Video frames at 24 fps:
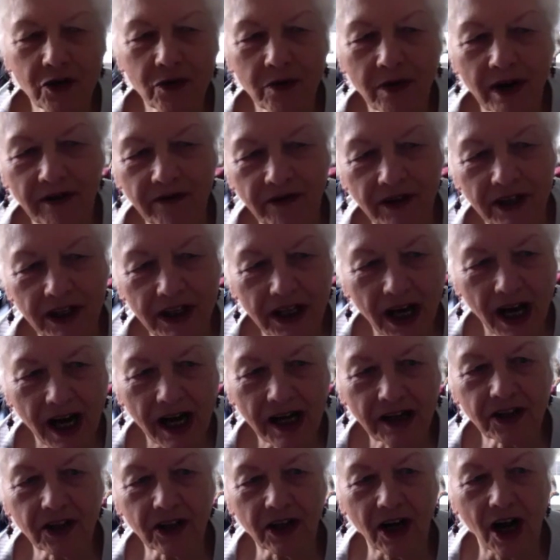Reverend
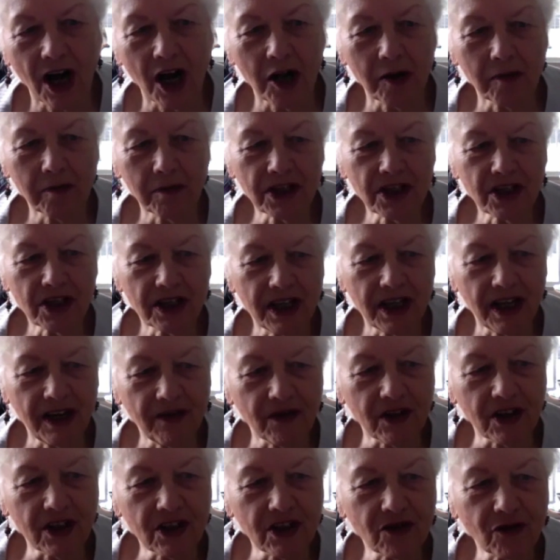Dr. Alma
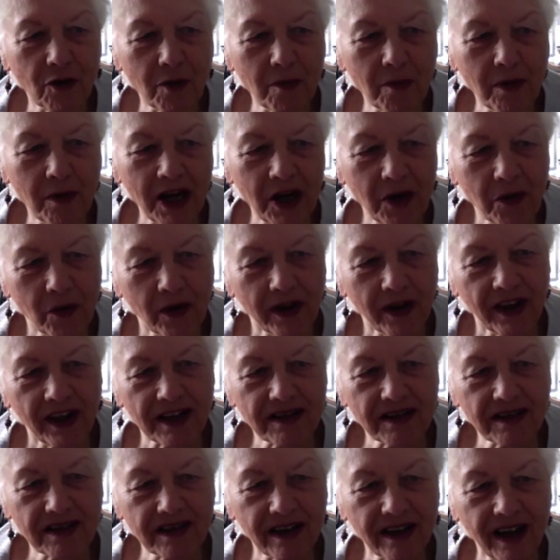Stevens, for being with
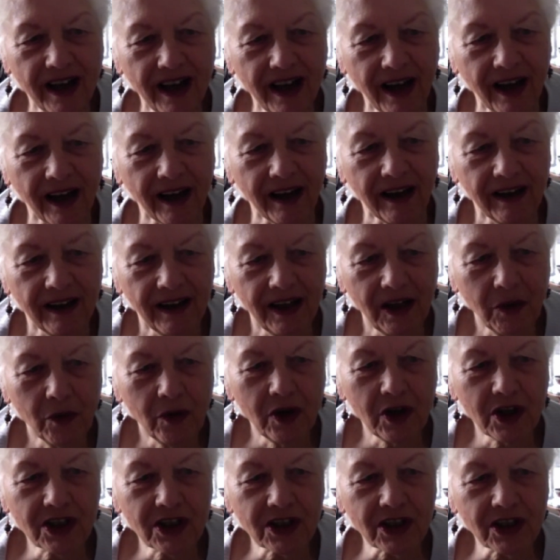us today.
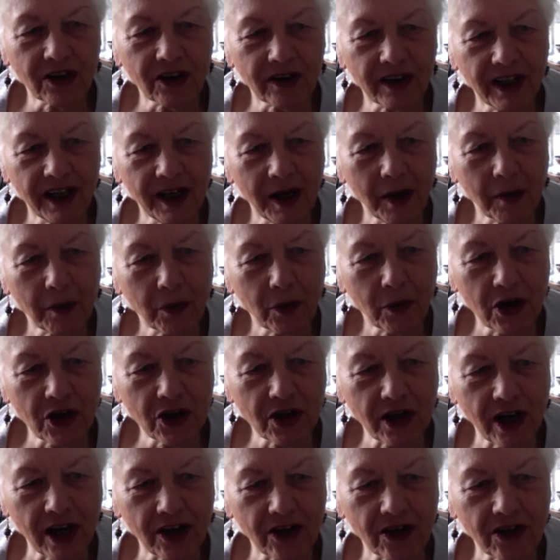We certainly
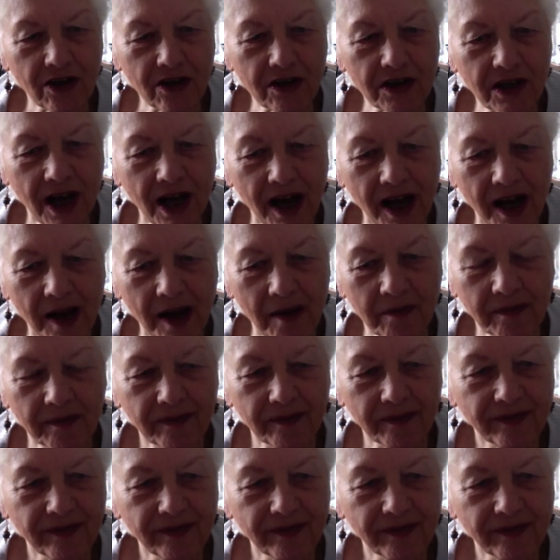appreciate your time.